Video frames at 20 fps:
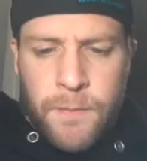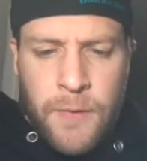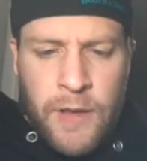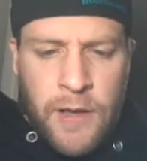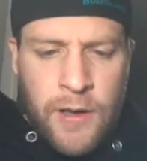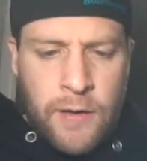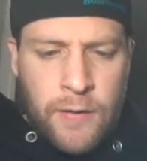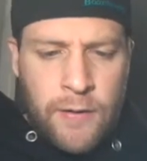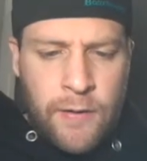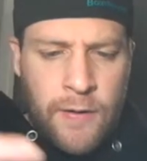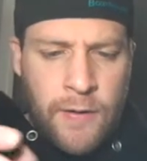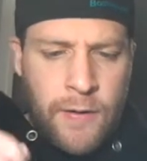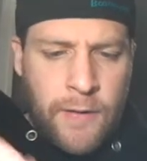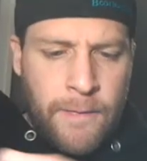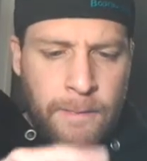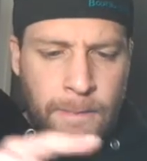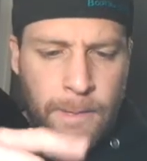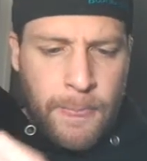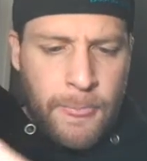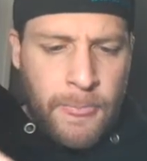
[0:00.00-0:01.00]
and
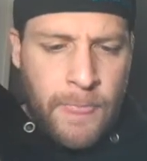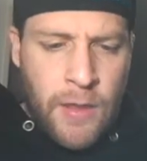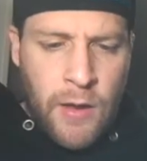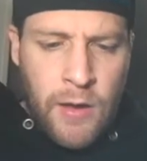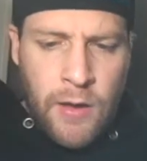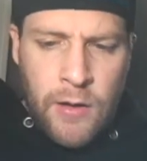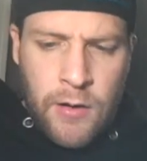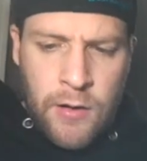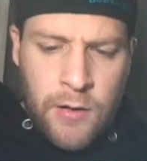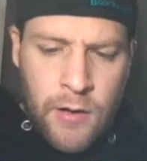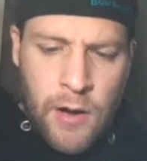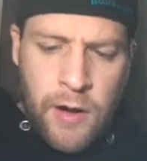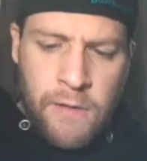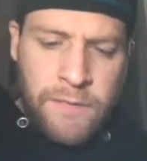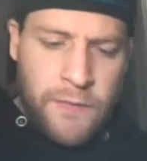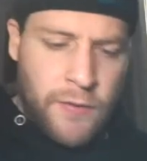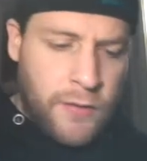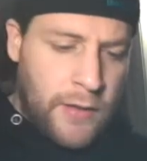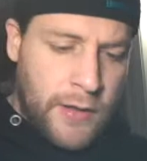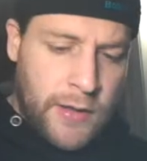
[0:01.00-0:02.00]
I
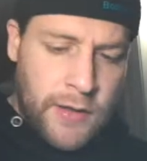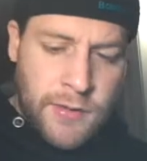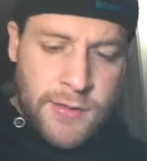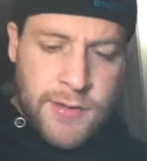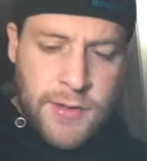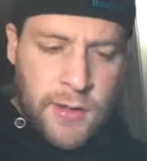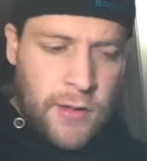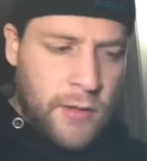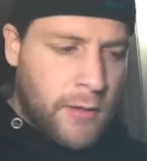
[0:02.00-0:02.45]
feel like it's